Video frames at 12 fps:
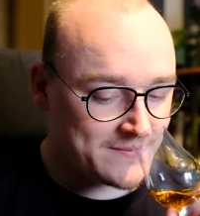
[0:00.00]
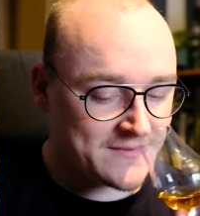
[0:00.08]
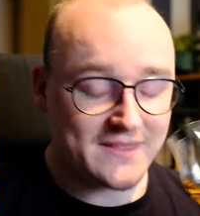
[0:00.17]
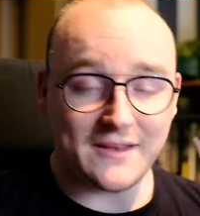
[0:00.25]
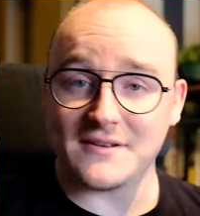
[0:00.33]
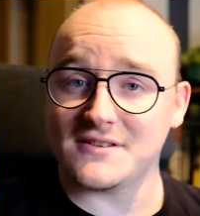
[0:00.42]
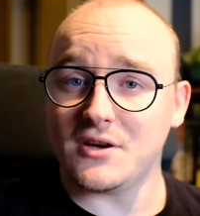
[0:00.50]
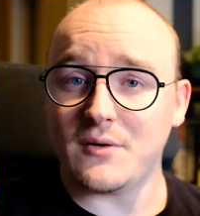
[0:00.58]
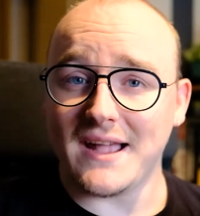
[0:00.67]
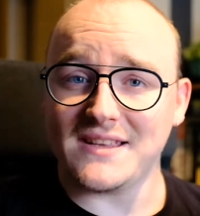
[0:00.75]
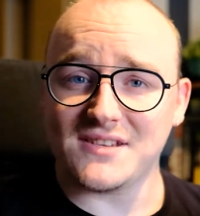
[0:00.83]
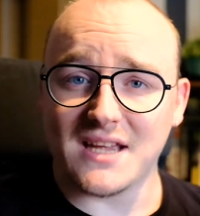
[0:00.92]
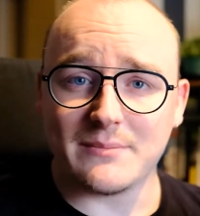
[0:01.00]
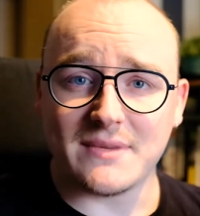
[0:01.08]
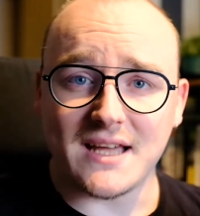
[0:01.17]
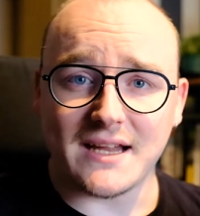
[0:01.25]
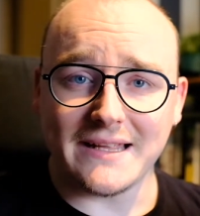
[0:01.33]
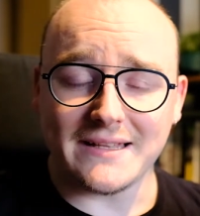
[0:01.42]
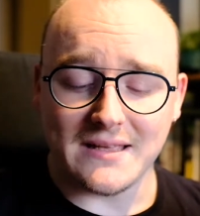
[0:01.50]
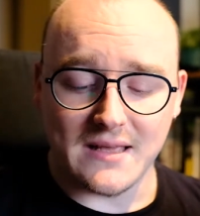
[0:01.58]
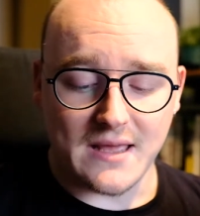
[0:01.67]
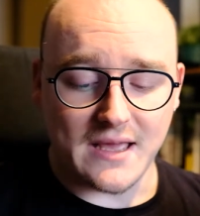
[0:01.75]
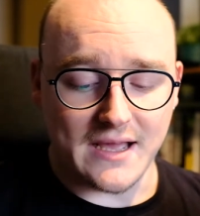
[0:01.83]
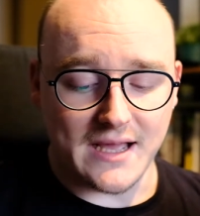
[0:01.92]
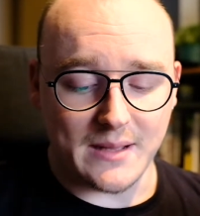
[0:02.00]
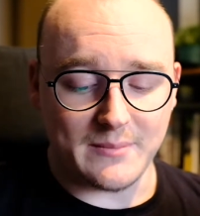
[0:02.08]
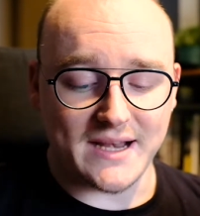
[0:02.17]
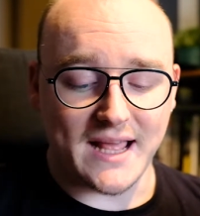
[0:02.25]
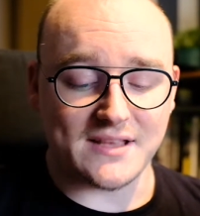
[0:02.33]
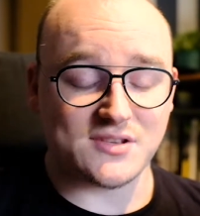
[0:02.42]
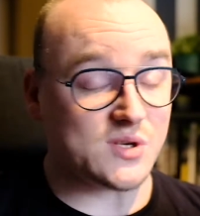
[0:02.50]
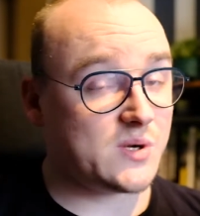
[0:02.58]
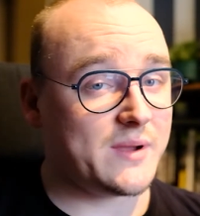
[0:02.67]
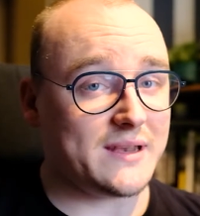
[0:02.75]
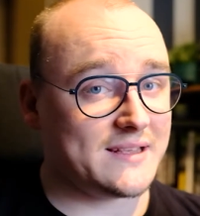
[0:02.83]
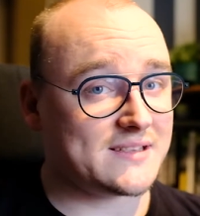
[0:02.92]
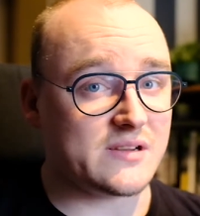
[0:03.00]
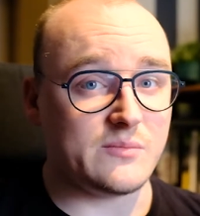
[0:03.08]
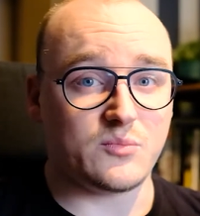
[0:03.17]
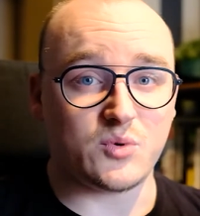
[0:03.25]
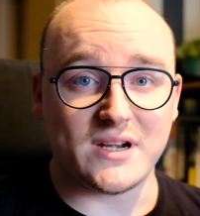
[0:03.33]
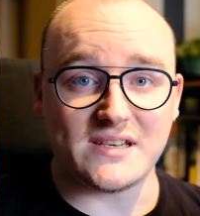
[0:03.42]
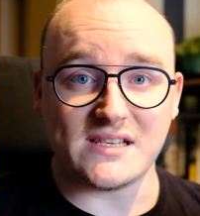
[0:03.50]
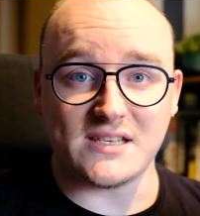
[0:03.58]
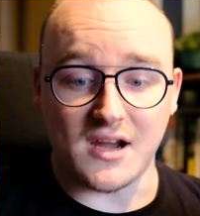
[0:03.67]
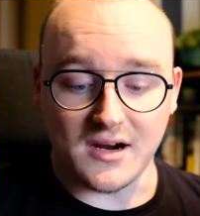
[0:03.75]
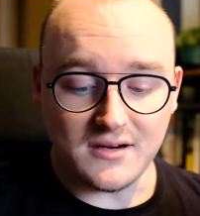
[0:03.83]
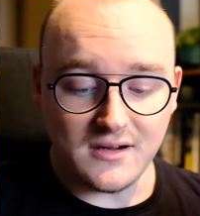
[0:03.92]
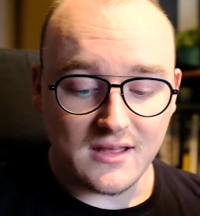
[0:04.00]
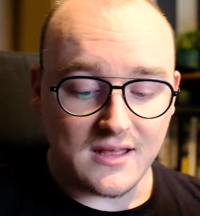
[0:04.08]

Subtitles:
There is no age statement on it, but I assume it is pretty young.